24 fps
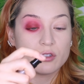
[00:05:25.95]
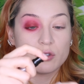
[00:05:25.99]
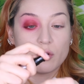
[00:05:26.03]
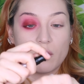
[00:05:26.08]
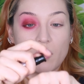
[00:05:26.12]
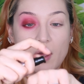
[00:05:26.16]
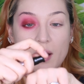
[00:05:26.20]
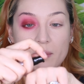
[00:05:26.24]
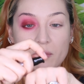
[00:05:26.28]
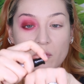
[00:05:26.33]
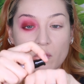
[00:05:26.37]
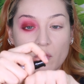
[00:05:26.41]

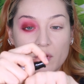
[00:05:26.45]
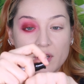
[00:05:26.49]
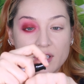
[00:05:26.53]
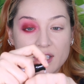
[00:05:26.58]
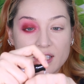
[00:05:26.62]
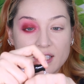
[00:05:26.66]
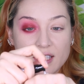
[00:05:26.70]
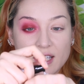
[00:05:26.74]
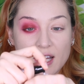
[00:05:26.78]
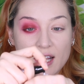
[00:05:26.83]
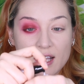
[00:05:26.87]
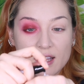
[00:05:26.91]
So I'm going
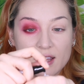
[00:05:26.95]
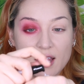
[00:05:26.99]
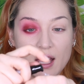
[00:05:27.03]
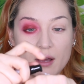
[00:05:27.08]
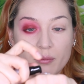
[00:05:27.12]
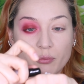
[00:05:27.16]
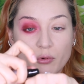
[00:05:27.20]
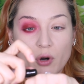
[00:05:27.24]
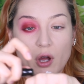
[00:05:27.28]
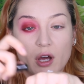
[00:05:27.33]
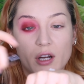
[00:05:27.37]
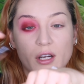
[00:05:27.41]
to take
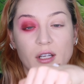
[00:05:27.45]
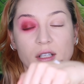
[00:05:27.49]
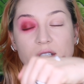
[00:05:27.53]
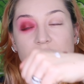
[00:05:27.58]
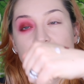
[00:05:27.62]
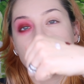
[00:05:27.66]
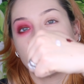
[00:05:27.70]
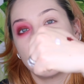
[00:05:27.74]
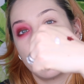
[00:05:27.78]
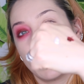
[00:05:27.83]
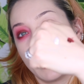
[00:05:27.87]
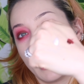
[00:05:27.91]
that
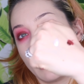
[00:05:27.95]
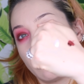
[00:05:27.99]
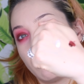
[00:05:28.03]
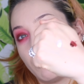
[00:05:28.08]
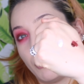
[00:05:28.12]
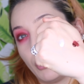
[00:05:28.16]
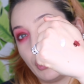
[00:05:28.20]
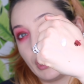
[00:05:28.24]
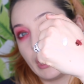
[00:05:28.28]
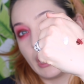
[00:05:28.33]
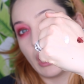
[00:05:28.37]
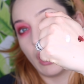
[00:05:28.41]
product and
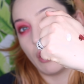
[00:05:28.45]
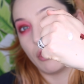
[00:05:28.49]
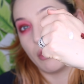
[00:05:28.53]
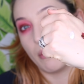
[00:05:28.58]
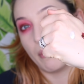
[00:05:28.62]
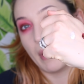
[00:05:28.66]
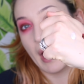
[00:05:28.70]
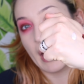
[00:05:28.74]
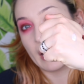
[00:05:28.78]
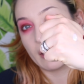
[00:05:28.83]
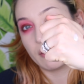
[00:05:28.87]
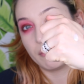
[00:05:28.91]
put it on the
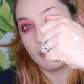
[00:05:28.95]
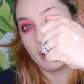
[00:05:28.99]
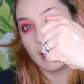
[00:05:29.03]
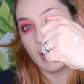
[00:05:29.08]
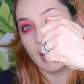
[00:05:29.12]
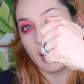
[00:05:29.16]
back of my